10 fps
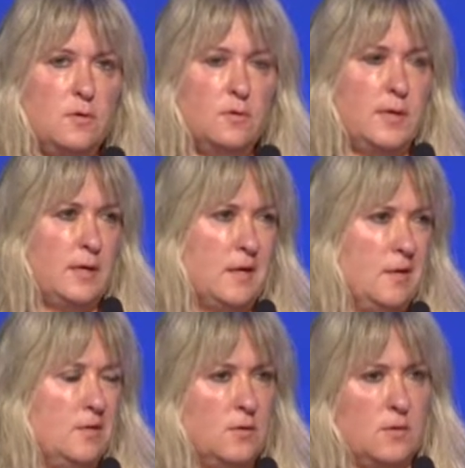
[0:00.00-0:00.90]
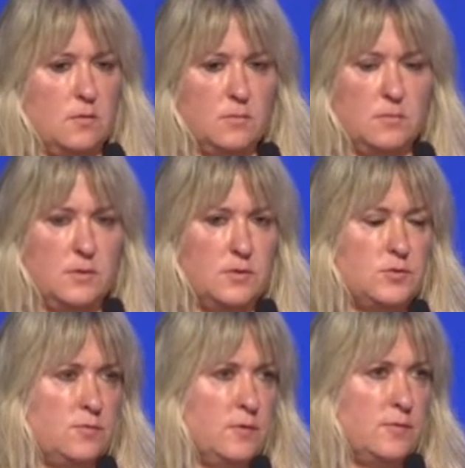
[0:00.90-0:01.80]
looking at, you know, the
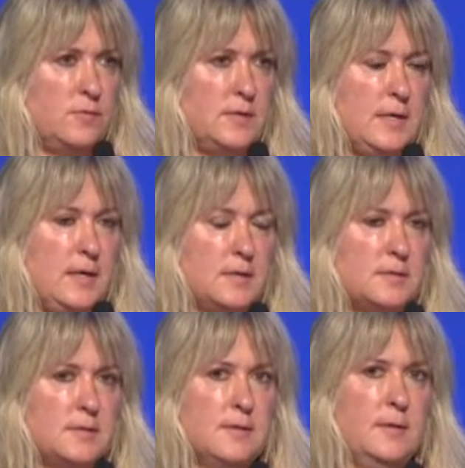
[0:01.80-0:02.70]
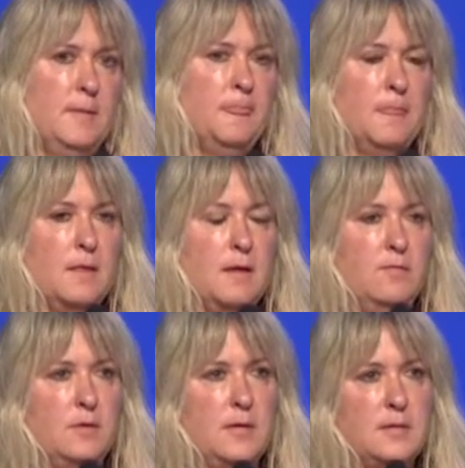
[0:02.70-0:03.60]
history of attacks, I
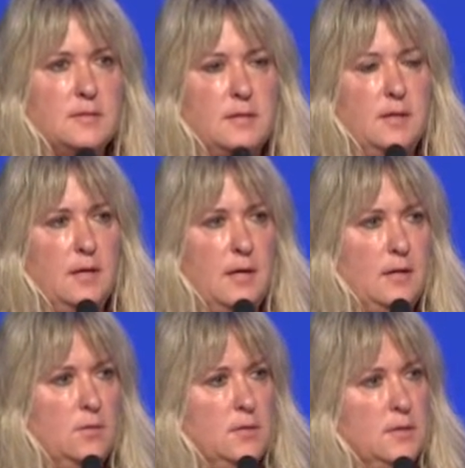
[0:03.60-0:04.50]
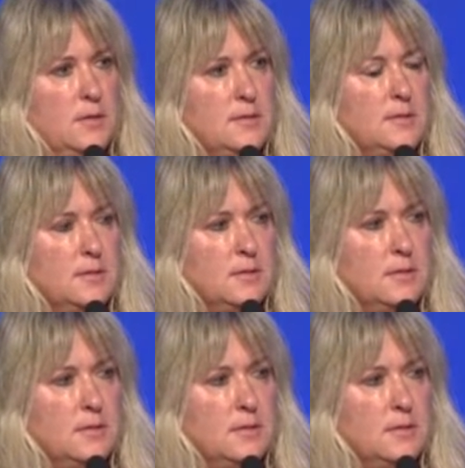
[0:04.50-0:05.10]
realized that I only listed